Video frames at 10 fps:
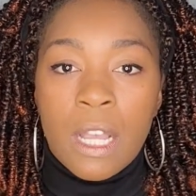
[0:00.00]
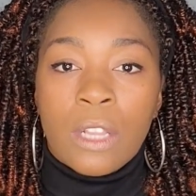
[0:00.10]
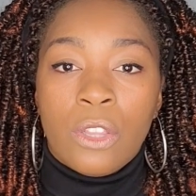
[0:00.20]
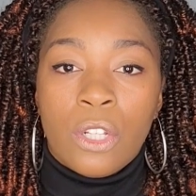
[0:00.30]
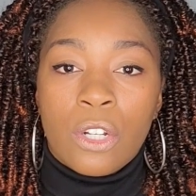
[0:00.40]

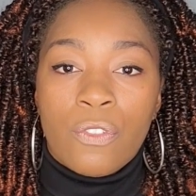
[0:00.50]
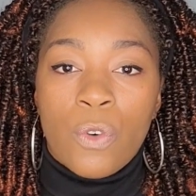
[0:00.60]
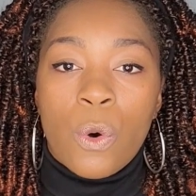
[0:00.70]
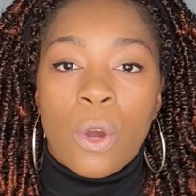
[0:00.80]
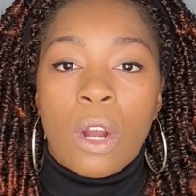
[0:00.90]
look
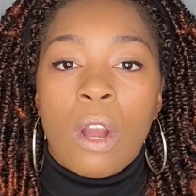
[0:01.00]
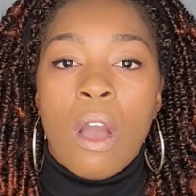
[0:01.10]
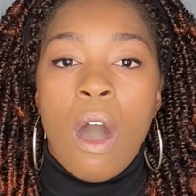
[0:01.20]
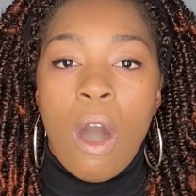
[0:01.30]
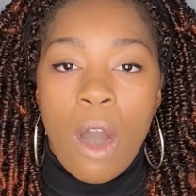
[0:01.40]
for
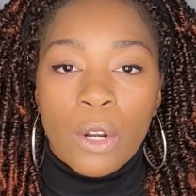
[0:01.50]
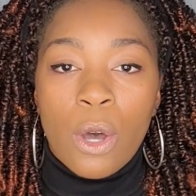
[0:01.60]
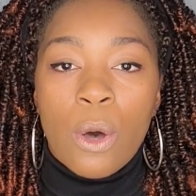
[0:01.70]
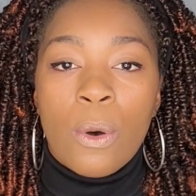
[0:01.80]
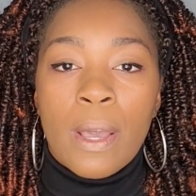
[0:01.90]

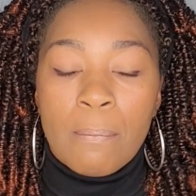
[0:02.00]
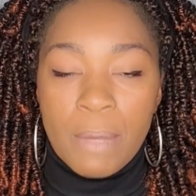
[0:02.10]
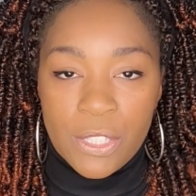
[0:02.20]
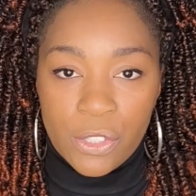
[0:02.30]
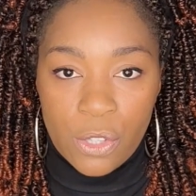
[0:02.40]
auto
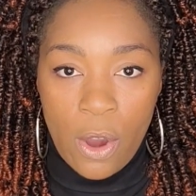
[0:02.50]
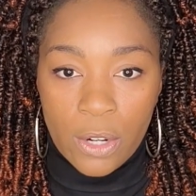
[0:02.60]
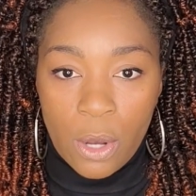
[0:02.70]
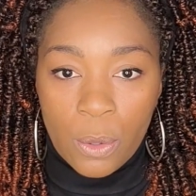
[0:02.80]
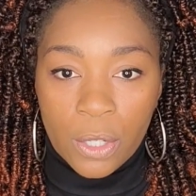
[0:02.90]
business
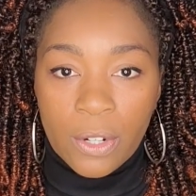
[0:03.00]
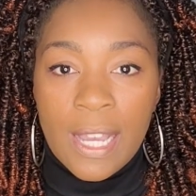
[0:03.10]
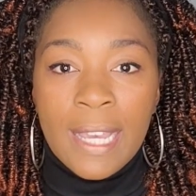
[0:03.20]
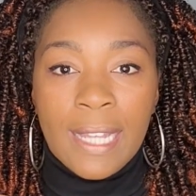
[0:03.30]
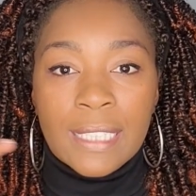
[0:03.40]
card holder,
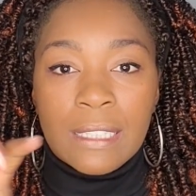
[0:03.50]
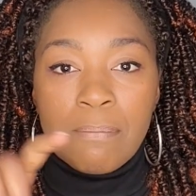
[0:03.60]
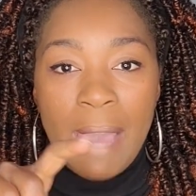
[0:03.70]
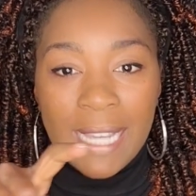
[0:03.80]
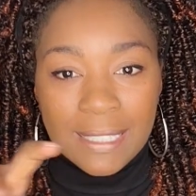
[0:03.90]
and it's a
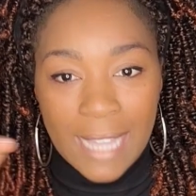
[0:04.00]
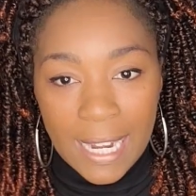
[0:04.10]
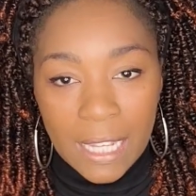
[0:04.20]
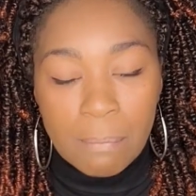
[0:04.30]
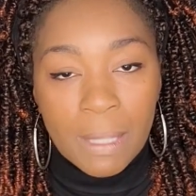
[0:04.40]

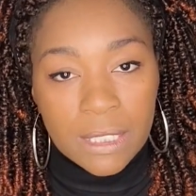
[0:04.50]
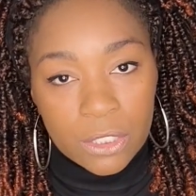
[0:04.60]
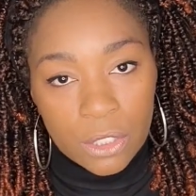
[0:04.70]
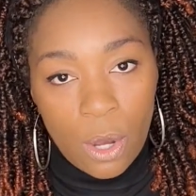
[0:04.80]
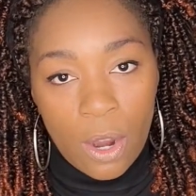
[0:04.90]
magnetic
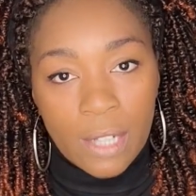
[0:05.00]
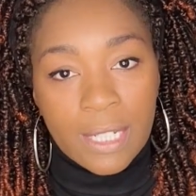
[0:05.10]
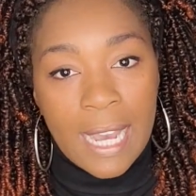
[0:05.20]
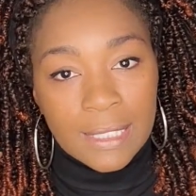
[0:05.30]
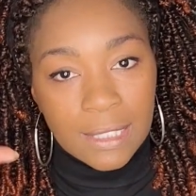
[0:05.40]
business card
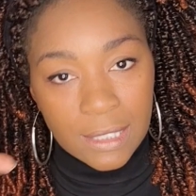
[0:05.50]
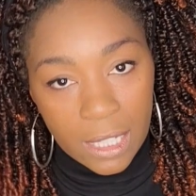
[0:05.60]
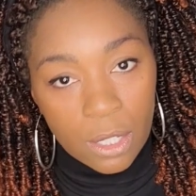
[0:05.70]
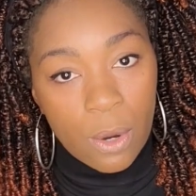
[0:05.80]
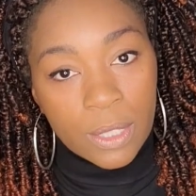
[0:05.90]
that I
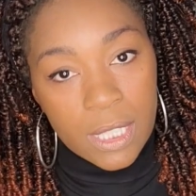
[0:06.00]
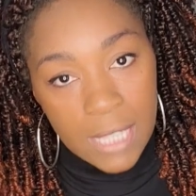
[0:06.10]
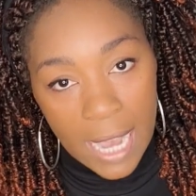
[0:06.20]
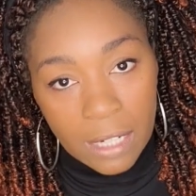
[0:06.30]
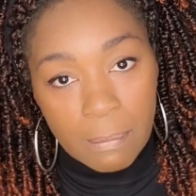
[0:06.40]
stick on the
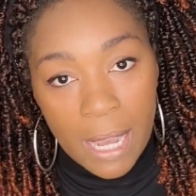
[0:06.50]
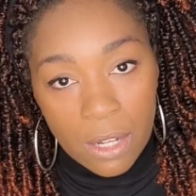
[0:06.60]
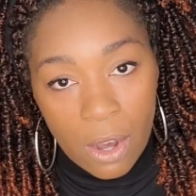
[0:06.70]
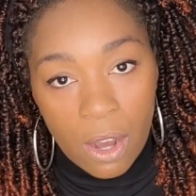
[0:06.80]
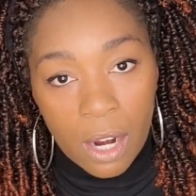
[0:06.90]
side of my
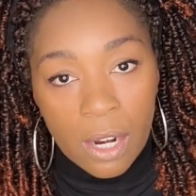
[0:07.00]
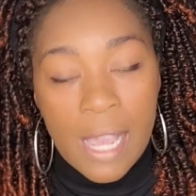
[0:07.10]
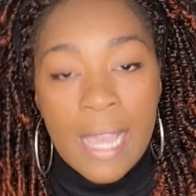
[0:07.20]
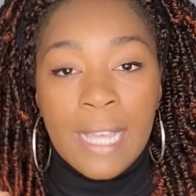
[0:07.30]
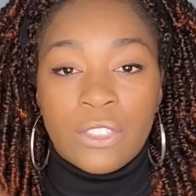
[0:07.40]
car.
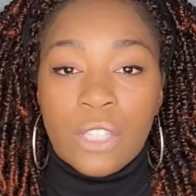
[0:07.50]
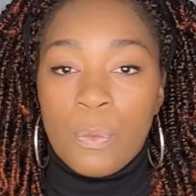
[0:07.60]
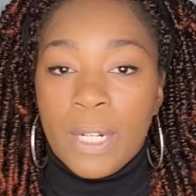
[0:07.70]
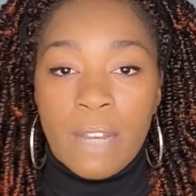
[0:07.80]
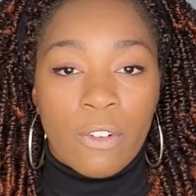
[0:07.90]
And so
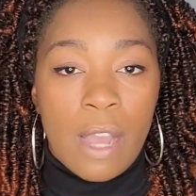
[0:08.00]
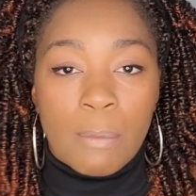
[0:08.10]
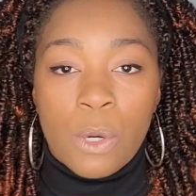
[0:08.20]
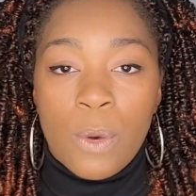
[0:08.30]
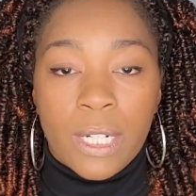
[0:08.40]
whenever I'm
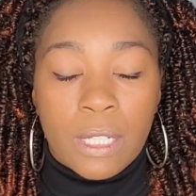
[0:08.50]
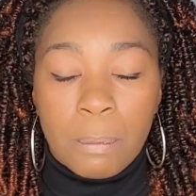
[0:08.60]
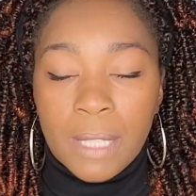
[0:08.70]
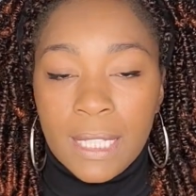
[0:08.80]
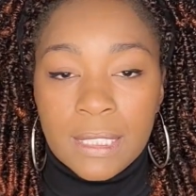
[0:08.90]
going into
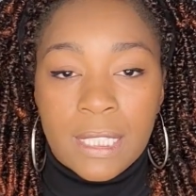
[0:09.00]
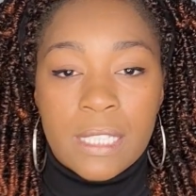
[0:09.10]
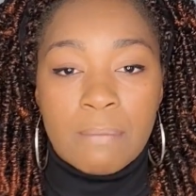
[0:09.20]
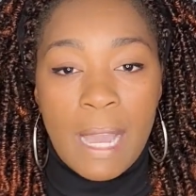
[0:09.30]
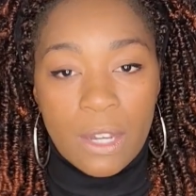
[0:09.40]

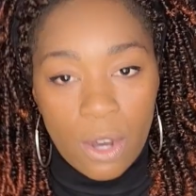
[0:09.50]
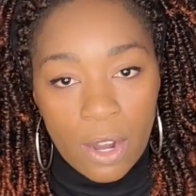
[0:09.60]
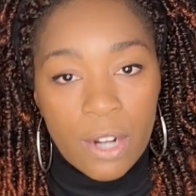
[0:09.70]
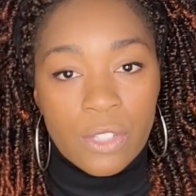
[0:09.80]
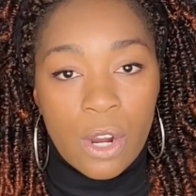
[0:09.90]
places, my
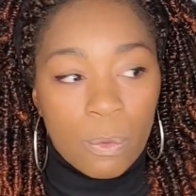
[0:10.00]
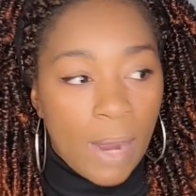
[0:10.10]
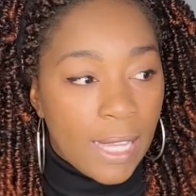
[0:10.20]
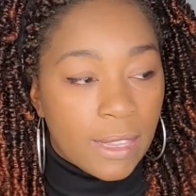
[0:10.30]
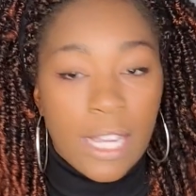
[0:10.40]
cards are
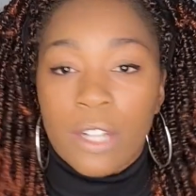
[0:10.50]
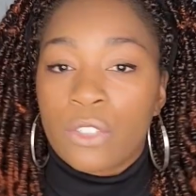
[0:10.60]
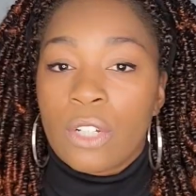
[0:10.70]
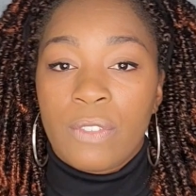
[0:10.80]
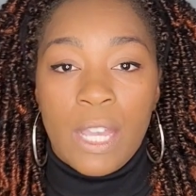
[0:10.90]
right there.
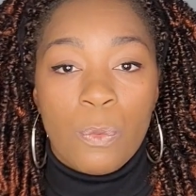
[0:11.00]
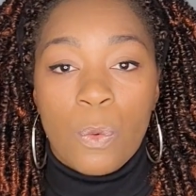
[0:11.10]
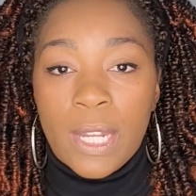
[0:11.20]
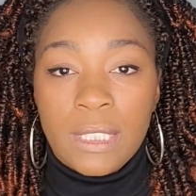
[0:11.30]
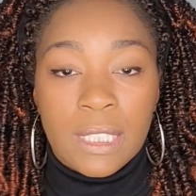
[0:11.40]
So if they
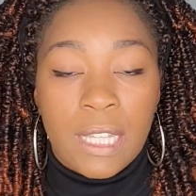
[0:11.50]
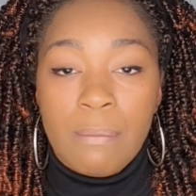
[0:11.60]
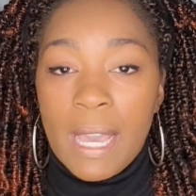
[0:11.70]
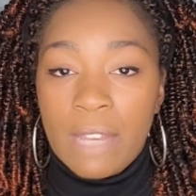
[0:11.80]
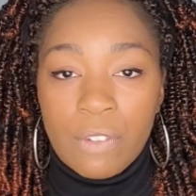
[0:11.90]
wanted to get
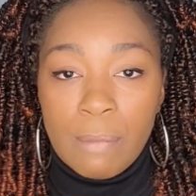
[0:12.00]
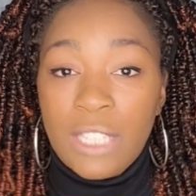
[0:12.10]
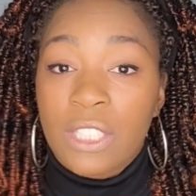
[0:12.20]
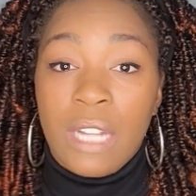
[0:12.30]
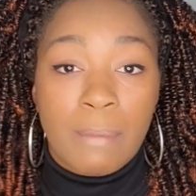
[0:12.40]
my
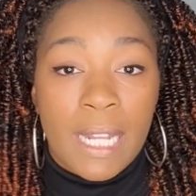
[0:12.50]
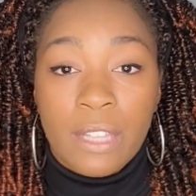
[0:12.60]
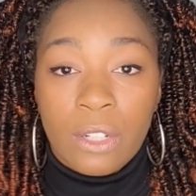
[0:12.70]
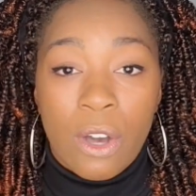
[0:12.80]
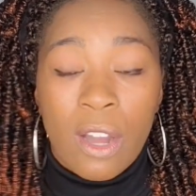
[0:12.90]
information and I'm not
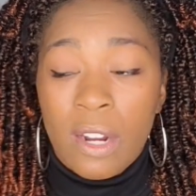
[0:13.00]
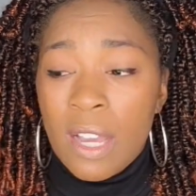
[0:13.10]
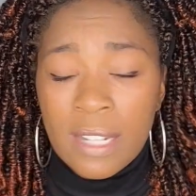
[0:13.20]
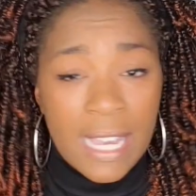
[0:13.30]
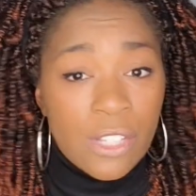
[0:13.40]
at the car,
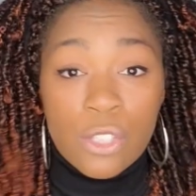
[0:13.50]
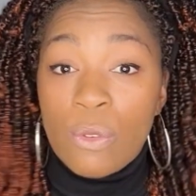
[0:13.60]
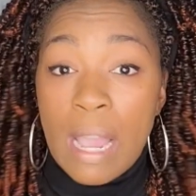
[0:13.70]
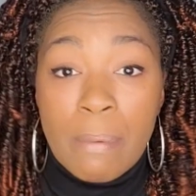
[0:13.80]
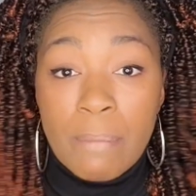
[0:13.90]
they can just
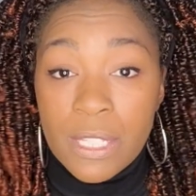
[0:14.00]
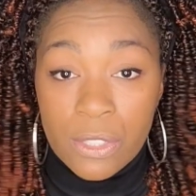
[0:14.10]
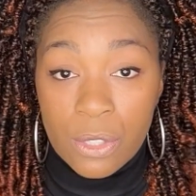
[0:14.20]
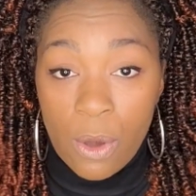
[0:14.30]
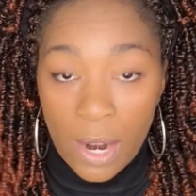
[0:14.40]
grab a
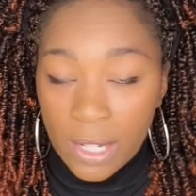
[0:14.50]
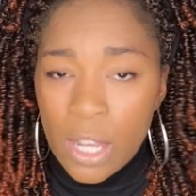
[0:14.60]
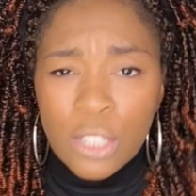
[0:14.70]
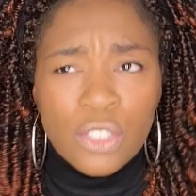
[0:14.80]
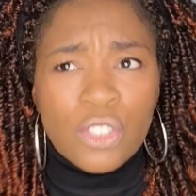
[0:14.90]
business card.
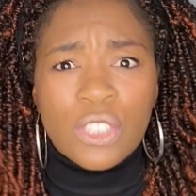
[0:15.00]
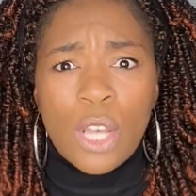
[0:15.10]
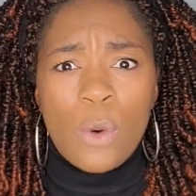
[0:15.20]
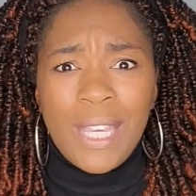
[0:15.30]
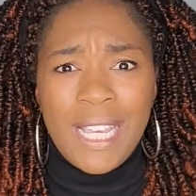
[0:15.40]

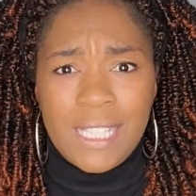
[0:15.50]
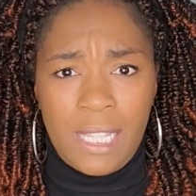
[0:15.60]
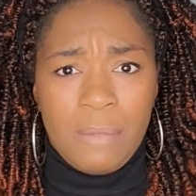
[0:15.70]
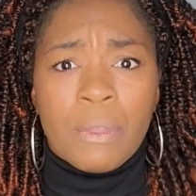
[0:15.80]
So easy.